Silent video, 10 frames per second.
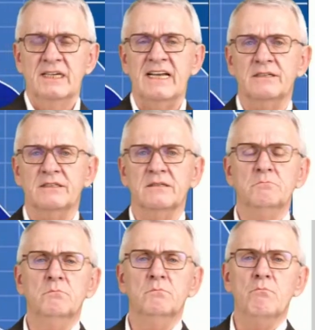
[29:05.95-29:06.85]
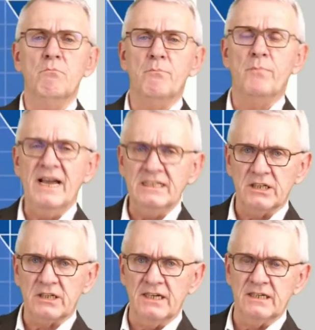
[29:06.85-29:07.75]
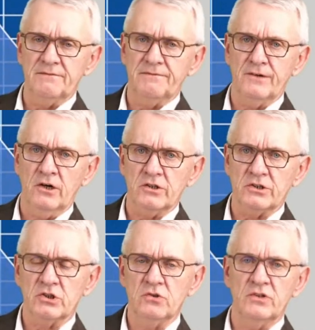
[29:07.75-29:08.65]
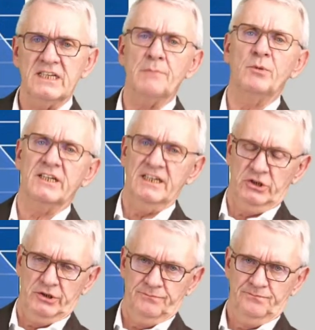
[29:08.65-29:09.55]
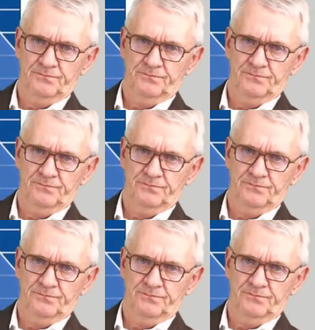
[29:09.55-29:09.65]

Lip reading: That basically refers to the application.